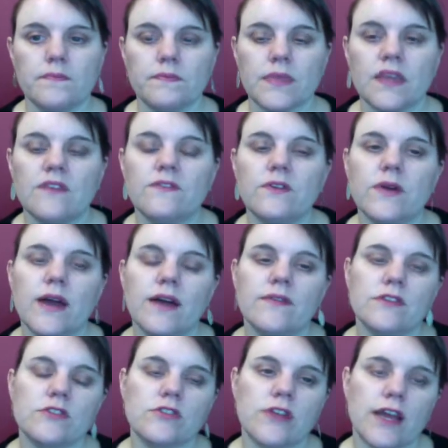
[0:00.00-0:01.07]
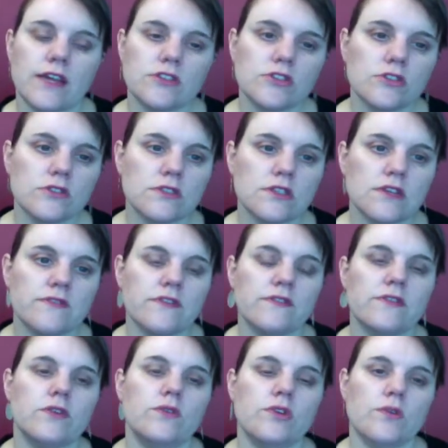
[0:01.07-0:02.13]
If you have international stuff, if
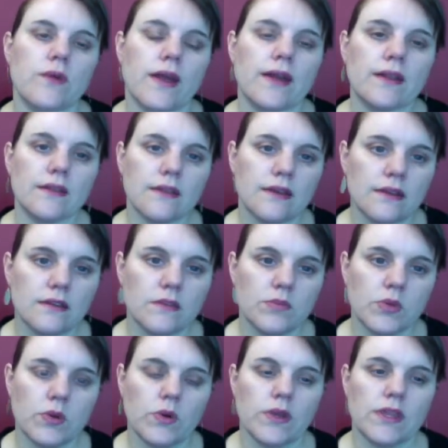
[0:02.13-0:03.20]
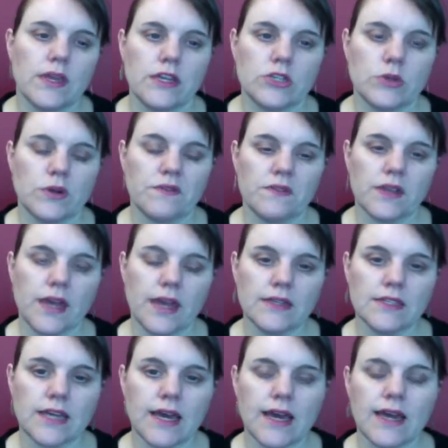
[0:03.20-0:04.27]
you correctly deploy the hreflang
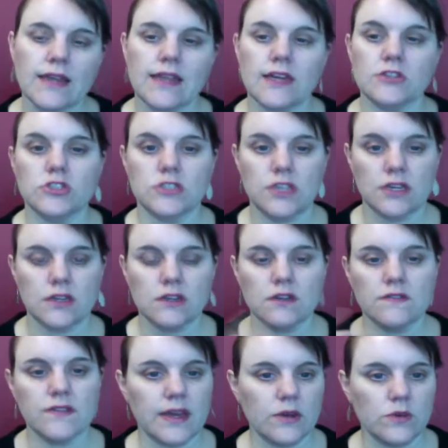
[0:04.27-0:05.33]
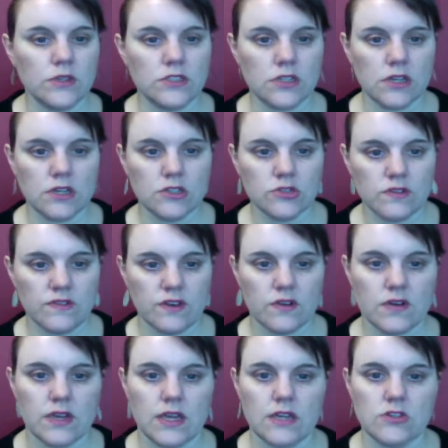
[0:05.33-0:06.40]
tag, that should take care of language and country
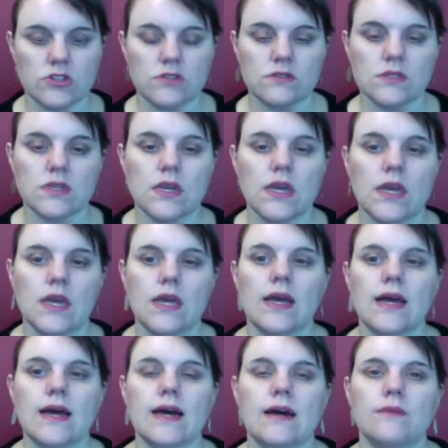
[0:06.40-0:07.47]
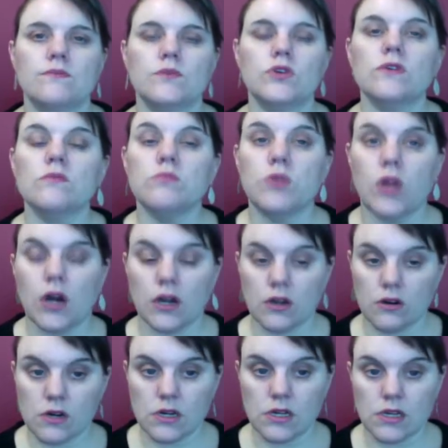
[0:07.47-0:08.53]
variations. You could block
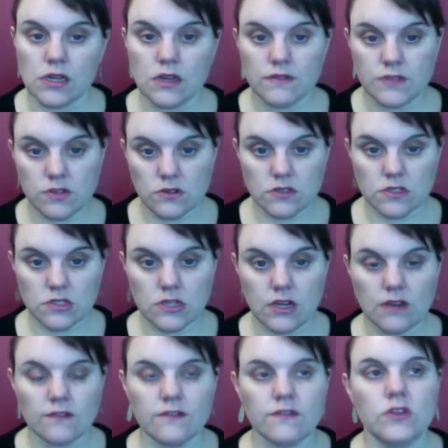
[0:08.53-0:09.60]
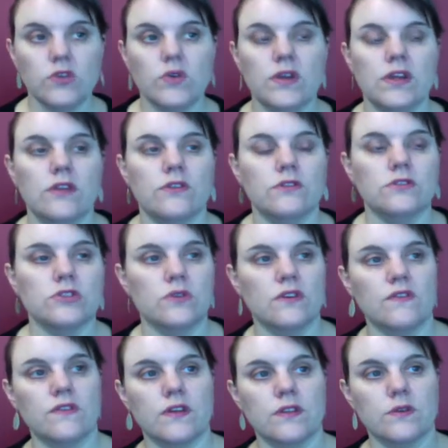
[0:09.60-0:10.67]
crawling of certain stuff. You could either do
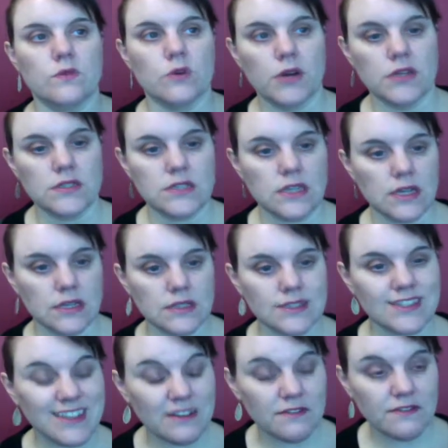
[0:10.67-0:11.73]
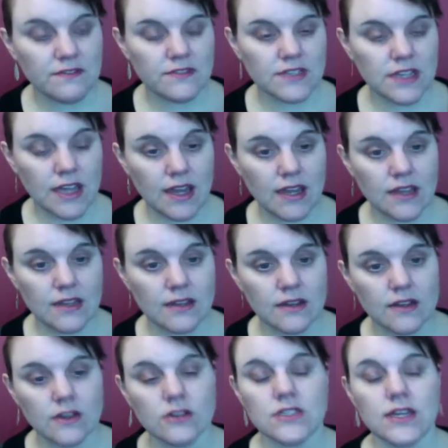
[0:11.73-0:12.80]
it via the robot.txt tag
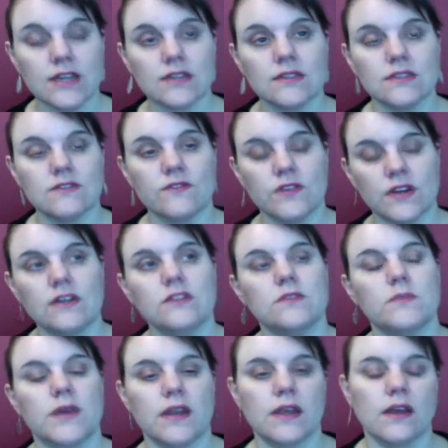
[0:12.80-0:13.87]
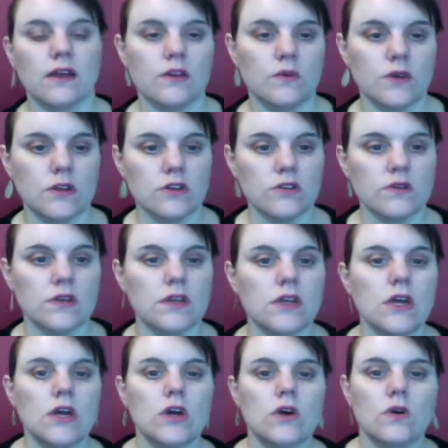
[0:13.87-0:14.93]
or text file, depending on how you want to do it,
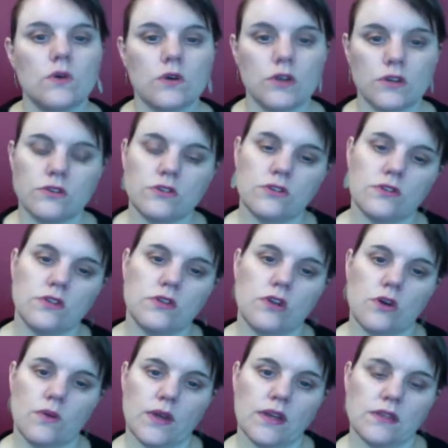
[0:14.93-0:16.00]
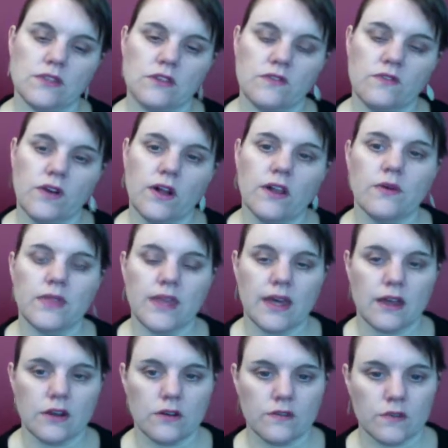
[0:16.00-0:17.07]
or you could do the no index, no follow in the
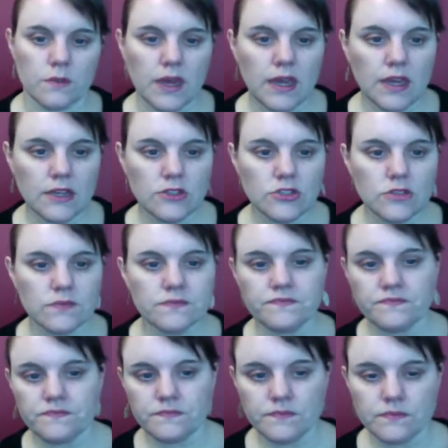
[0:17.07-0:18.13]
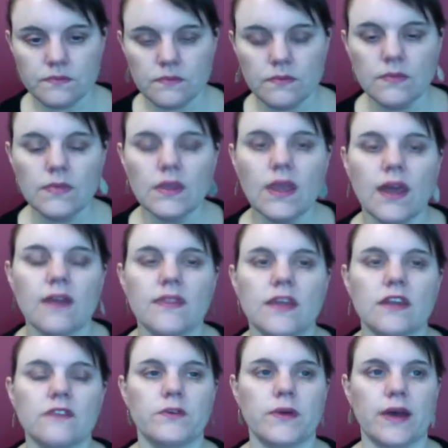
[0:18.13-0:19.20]
header of the page. And then
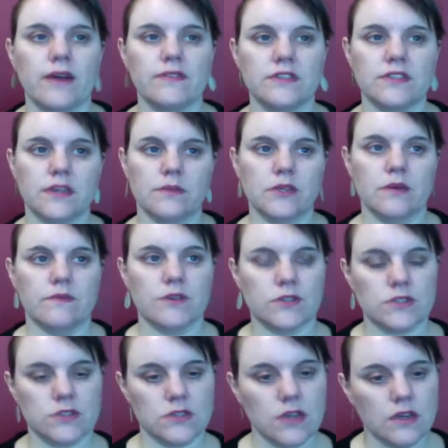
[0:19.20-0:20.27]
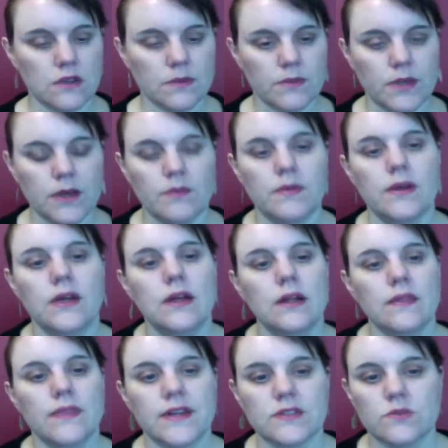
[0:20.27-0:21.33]
if you have a dub versus non-dub,
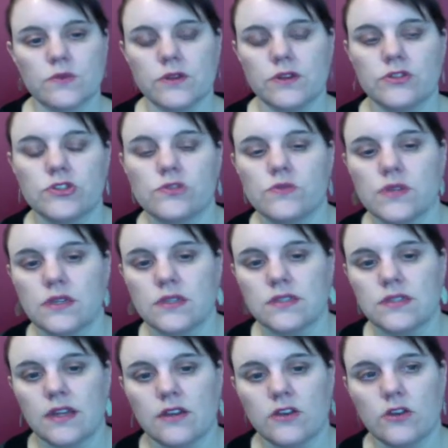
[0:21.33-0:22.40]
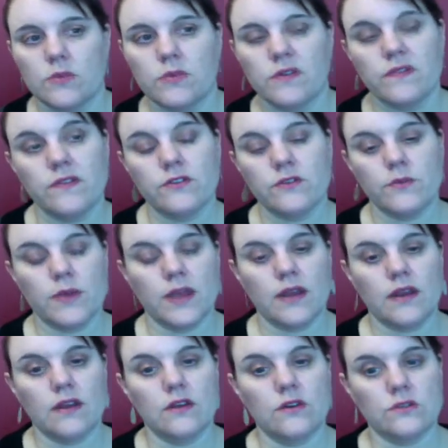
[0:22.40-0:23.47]
that's where you should really set your preferred domain
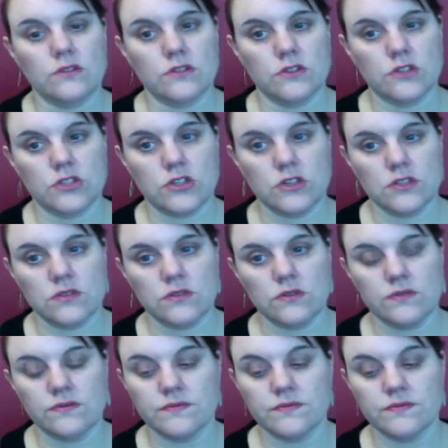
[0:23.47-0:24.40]
in Google Search Console.